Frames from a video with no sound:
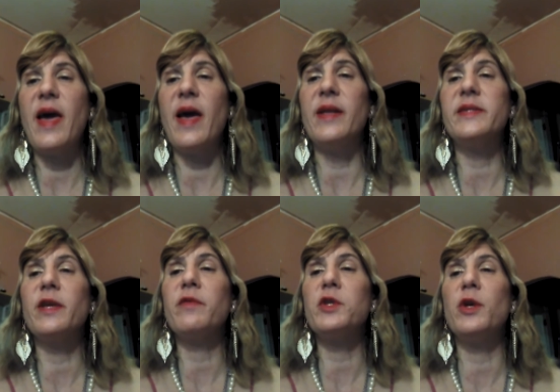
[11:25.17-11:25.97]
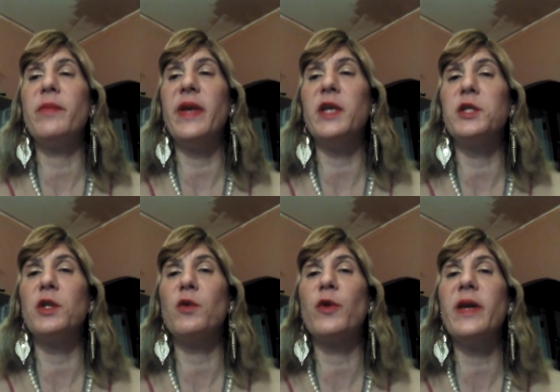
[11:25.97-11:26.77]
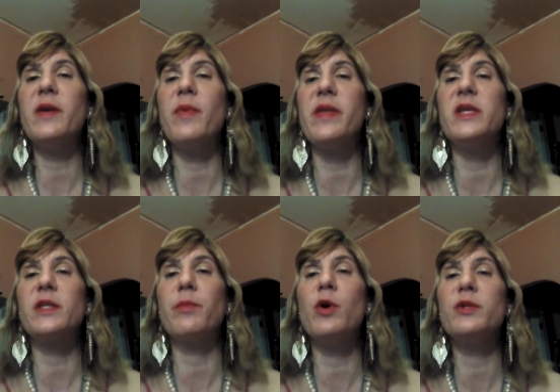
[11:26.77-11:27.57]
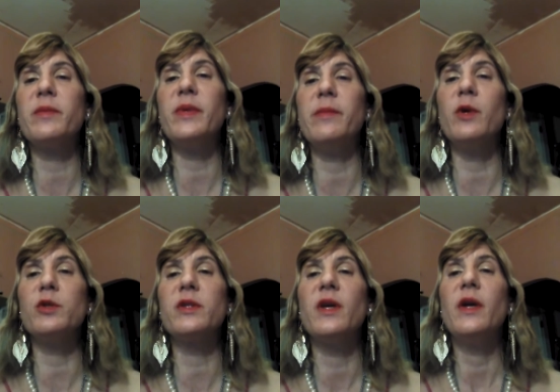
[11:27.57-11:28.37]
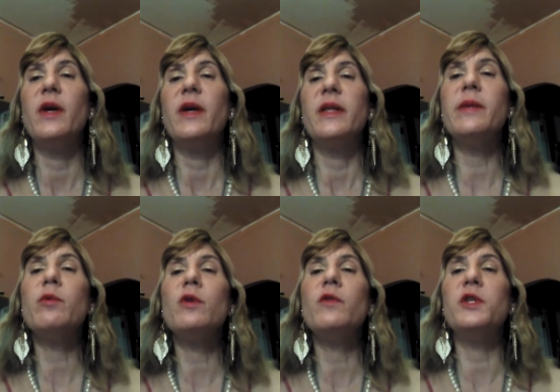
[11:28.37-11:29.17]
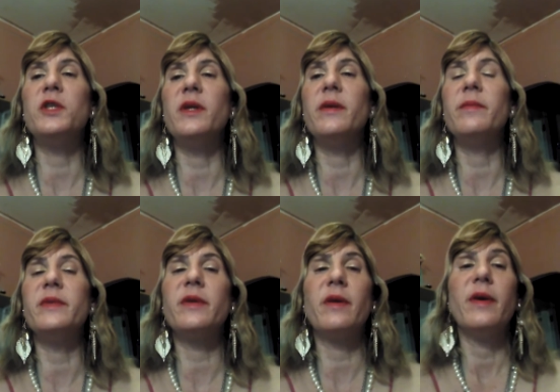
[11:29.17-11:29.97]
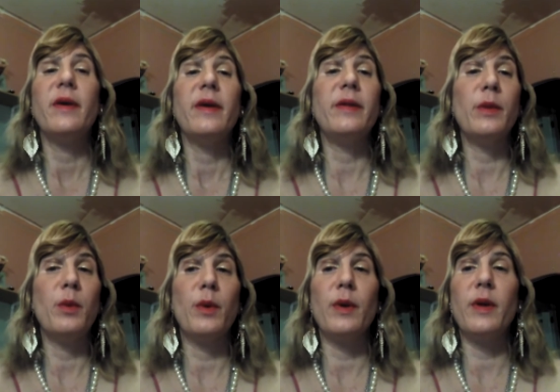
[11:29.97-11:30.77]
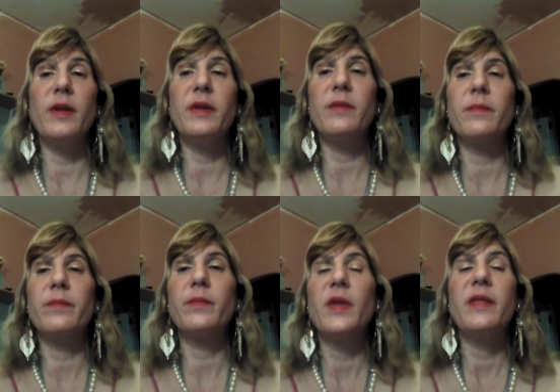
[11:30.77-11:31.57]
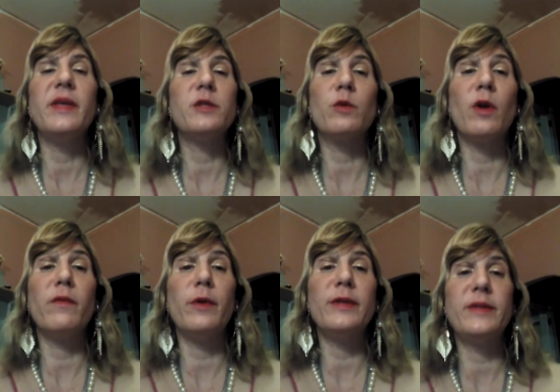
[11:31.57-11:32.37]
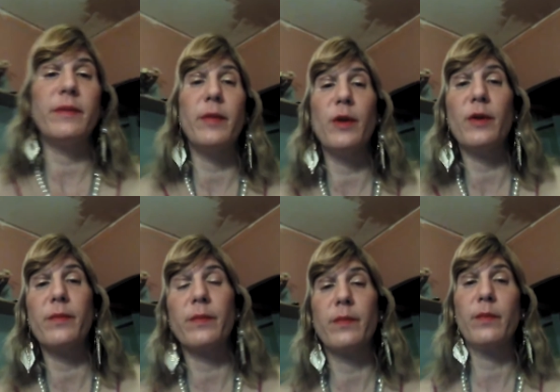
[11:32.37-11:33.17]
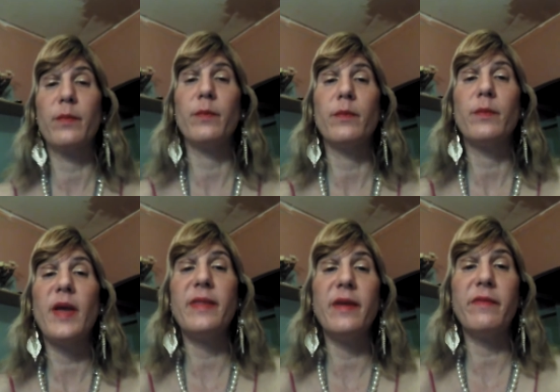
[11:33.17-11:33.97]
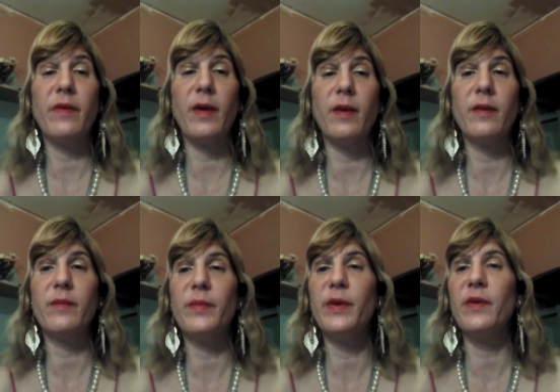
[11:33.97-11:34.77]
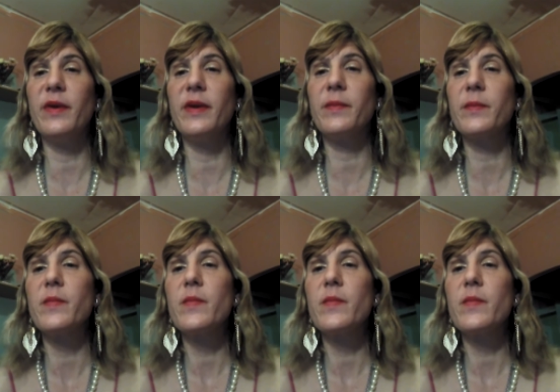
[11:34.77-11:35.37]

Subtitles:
and self-determination created by the supposedly most liberal regimes in the world. These are all very similar, and they fail, period.